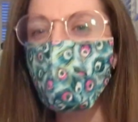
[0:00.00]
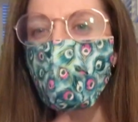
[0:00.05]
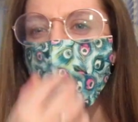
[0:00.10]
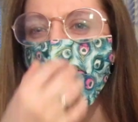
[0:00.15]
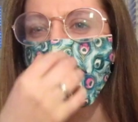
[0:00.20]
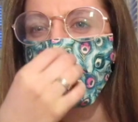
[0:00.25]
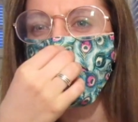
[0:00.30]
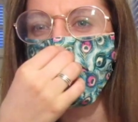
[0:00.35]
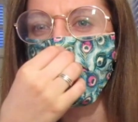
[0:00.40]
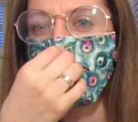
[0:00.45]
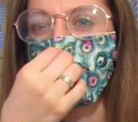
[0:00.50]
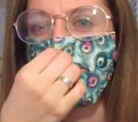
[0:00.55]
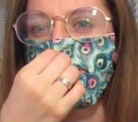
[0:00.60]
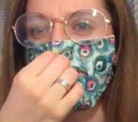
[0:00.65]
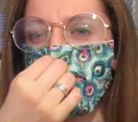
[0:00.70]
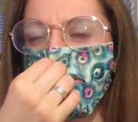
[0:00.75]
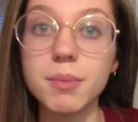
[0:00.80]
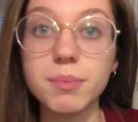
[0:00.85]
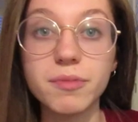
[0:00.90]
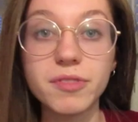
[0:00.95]
do I still have my mask
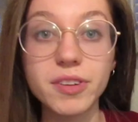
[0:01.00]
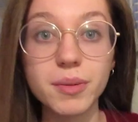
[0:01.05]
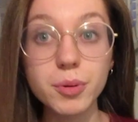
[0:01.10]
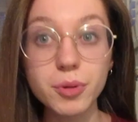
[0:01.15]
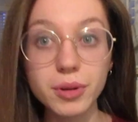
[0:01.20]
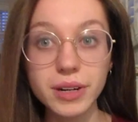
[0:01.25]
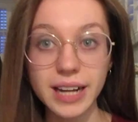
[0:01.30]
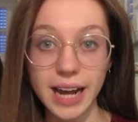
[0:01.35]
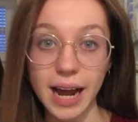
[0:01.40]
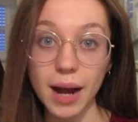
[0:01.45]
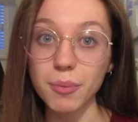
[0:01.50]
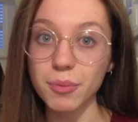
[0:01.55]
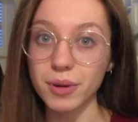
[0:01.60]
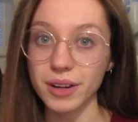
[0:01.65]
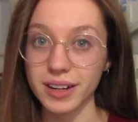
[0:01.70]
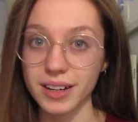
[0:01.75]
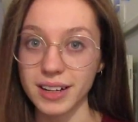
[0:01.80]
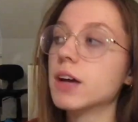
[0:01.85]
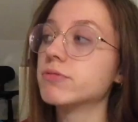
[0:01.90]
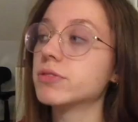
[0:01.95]
on? I'm filming with a
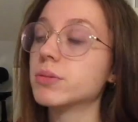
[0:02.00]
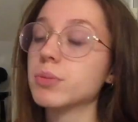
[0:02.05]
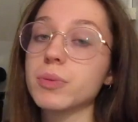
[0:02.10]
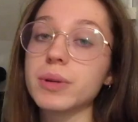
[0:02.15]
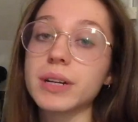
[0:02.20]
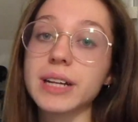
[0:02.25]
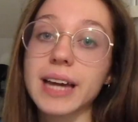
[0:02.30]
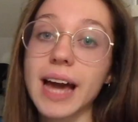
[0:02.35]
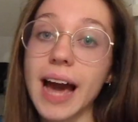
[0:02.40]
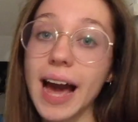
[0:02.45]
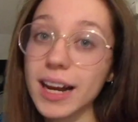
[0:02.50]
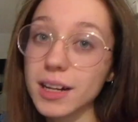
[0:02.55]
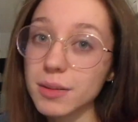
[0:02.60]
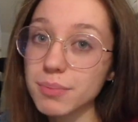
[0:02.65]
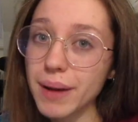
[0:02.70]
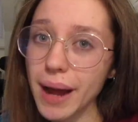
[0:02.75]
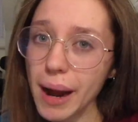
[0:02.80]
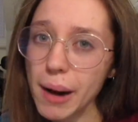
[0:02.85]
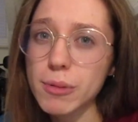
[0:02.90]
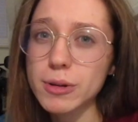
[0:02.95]
camera. I'm filming with a Canon
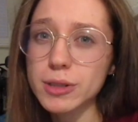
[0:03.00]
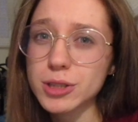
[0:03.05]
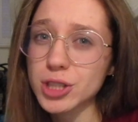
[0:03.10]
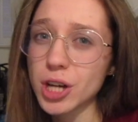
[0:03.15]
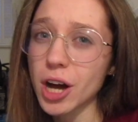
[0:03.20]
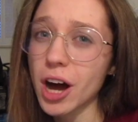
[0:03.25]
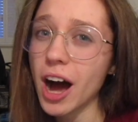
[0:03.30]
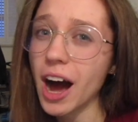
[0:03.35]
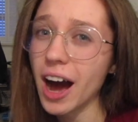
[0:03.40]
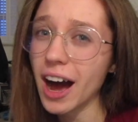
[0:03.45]
PowerShot